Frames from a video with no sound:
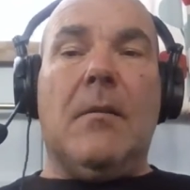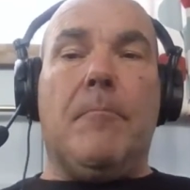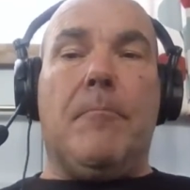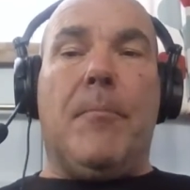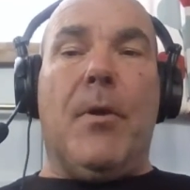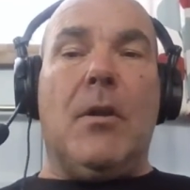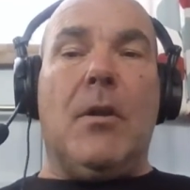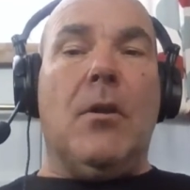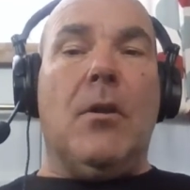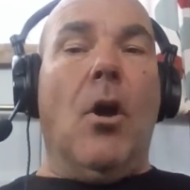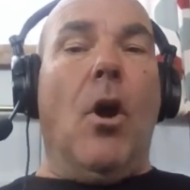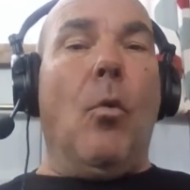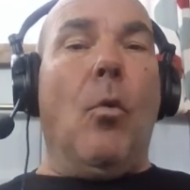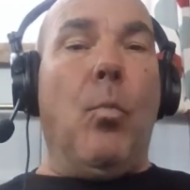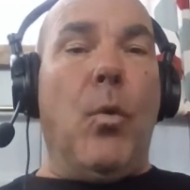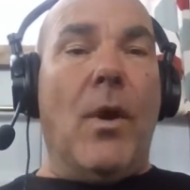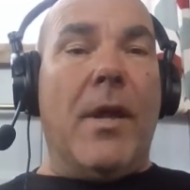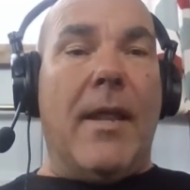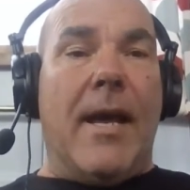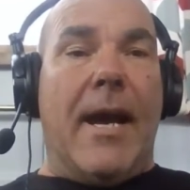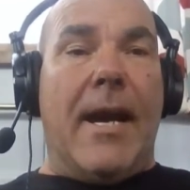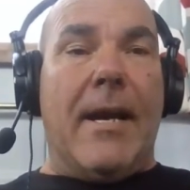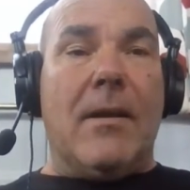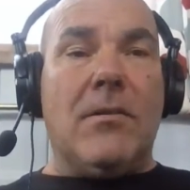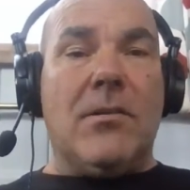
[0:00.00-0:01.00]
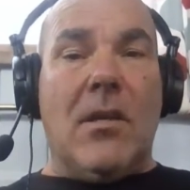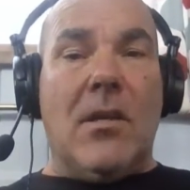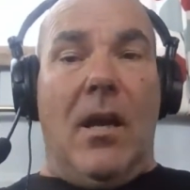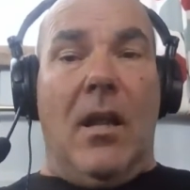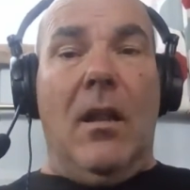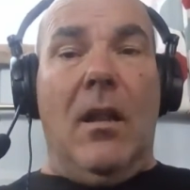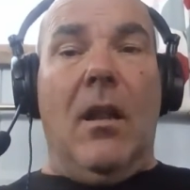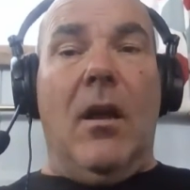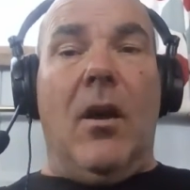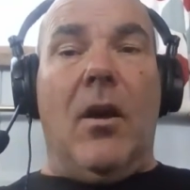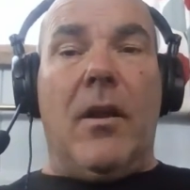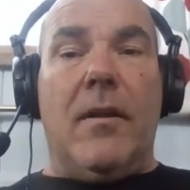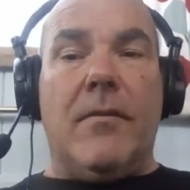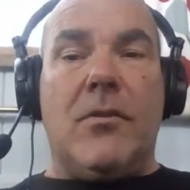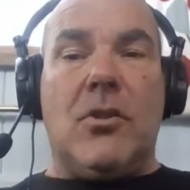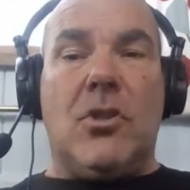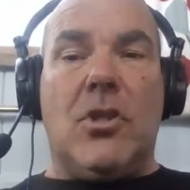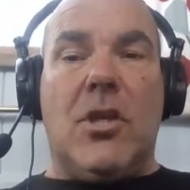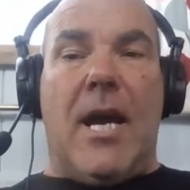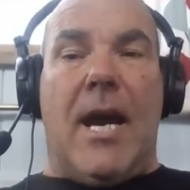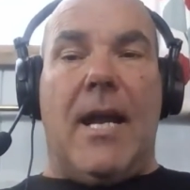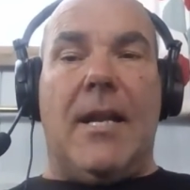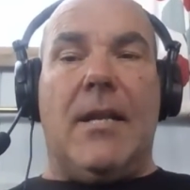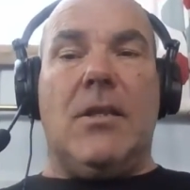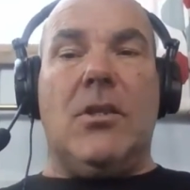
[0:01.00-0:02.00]
but not without a lot of
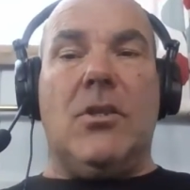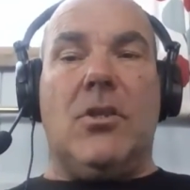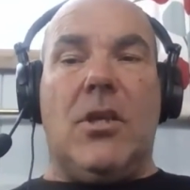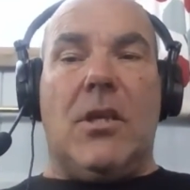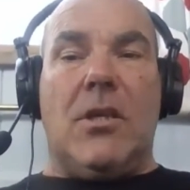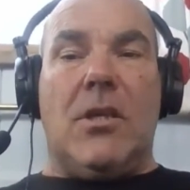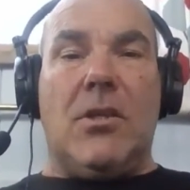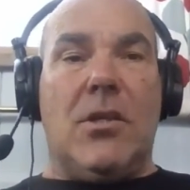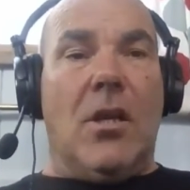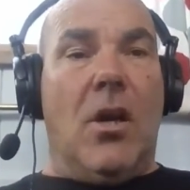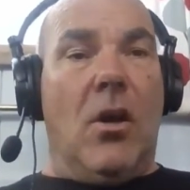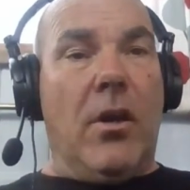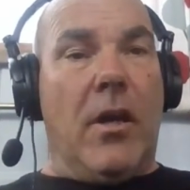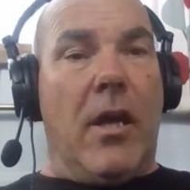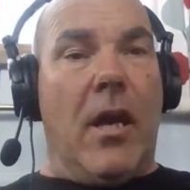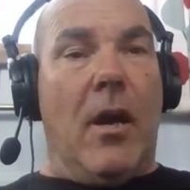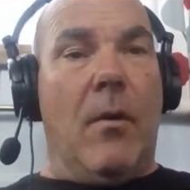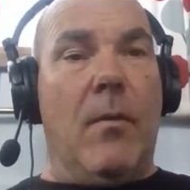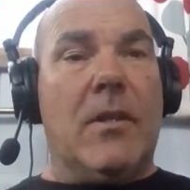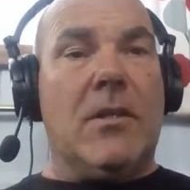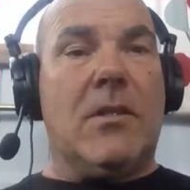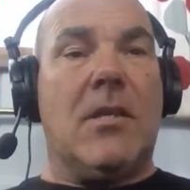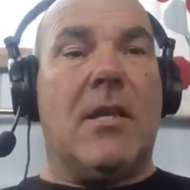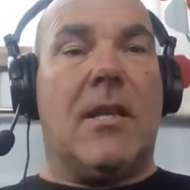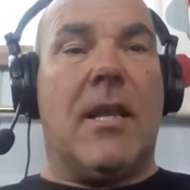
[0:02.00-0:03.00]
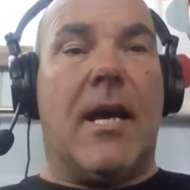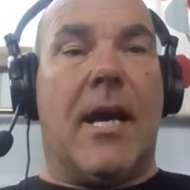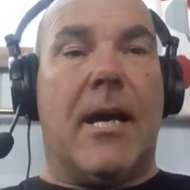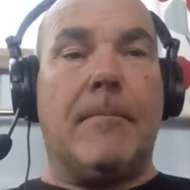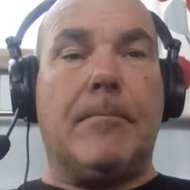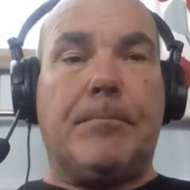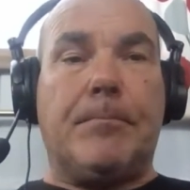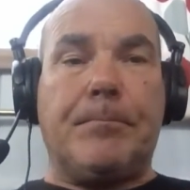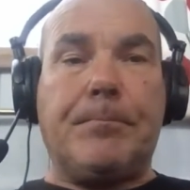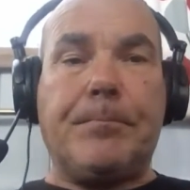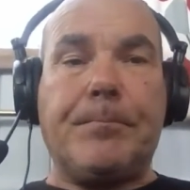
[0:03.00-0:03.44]
challenges, and I'll go into that